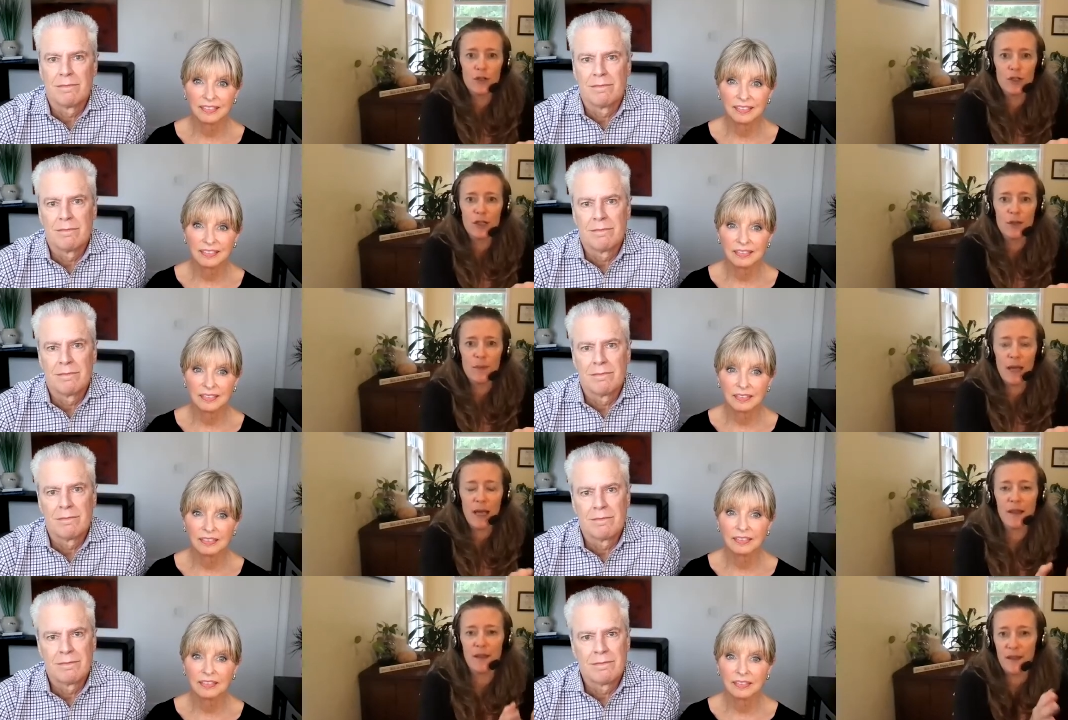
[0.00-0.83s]
Speaker 1: to the
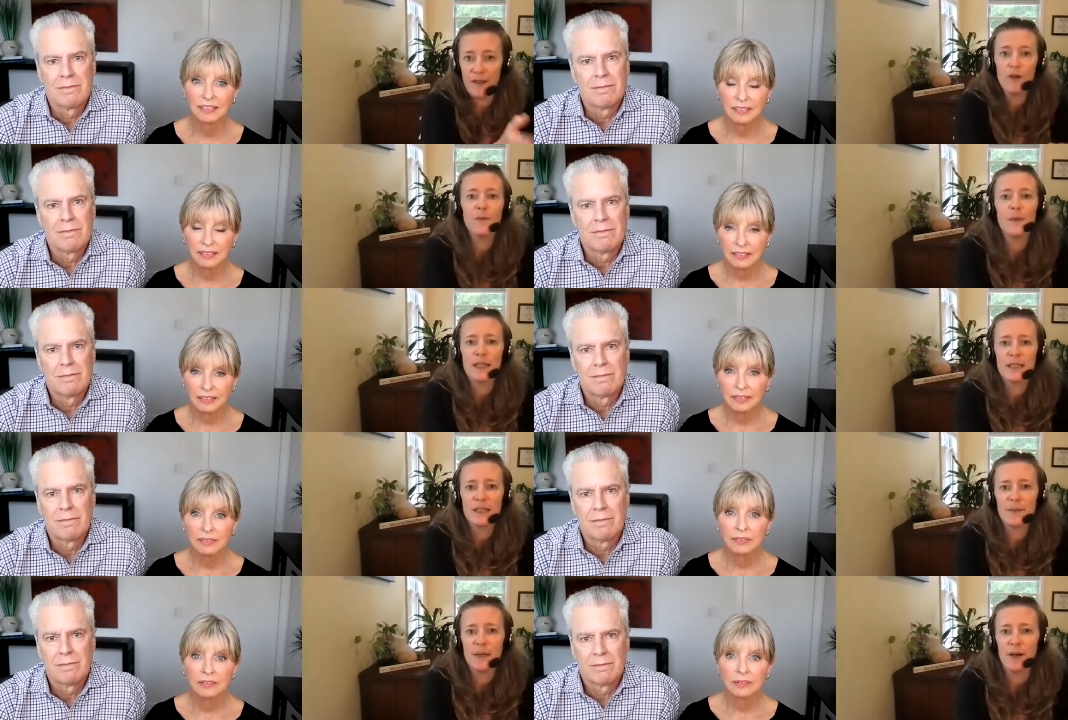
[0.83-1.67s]
path that they're
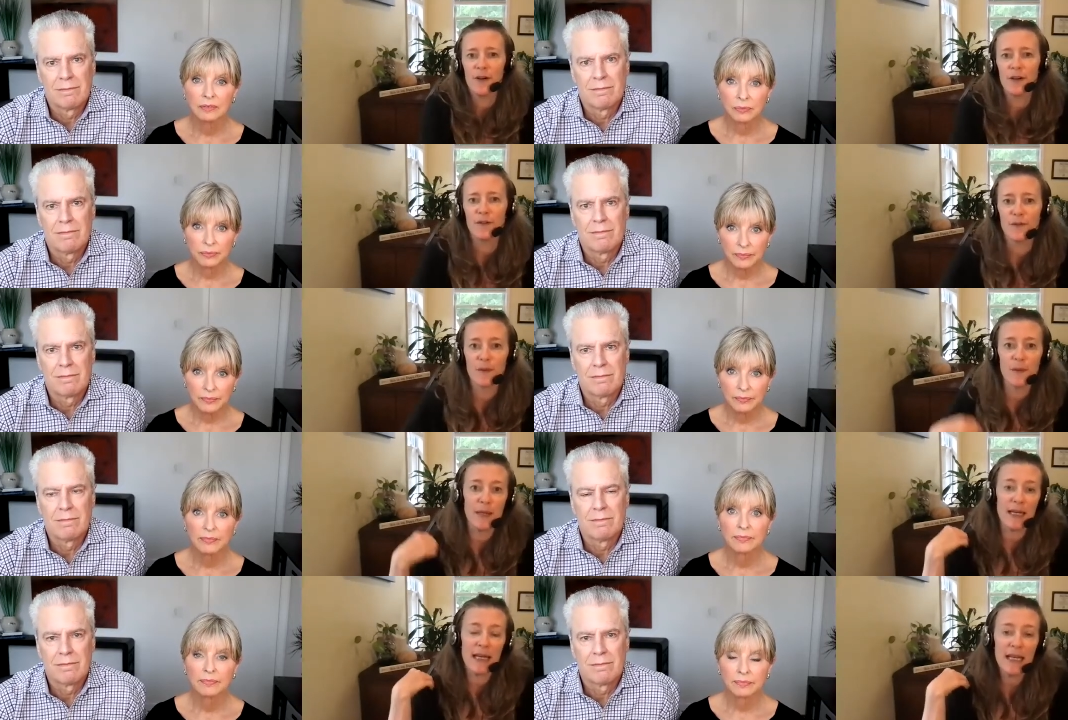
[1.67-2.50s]
meant to be on from
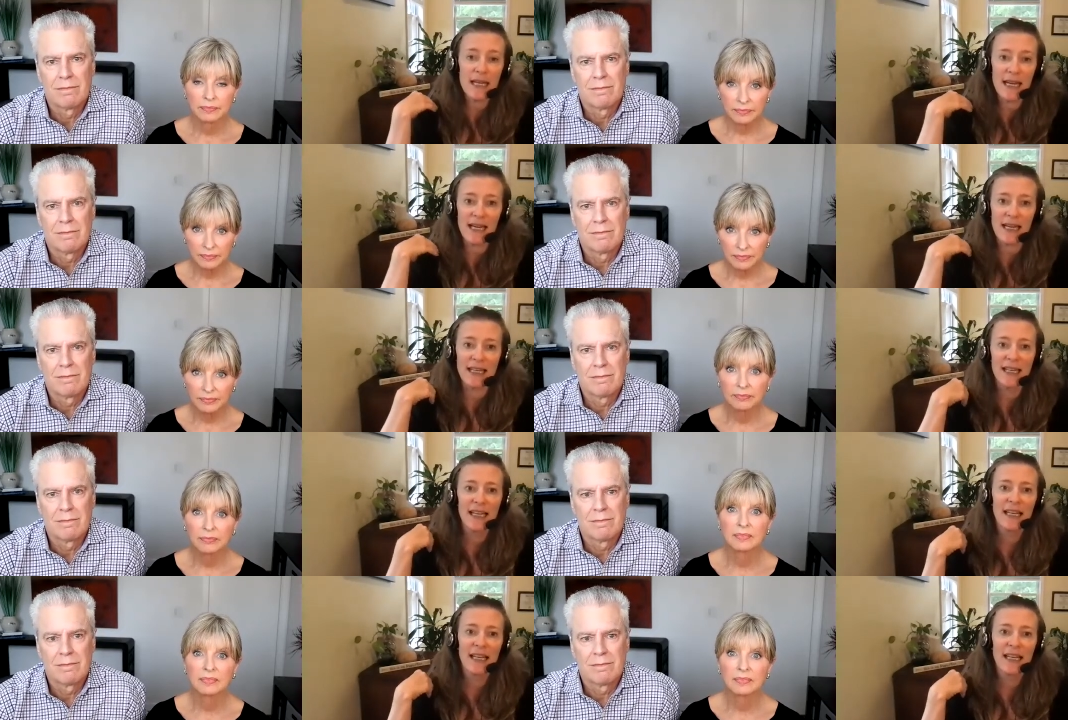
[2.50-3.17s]
the beginning,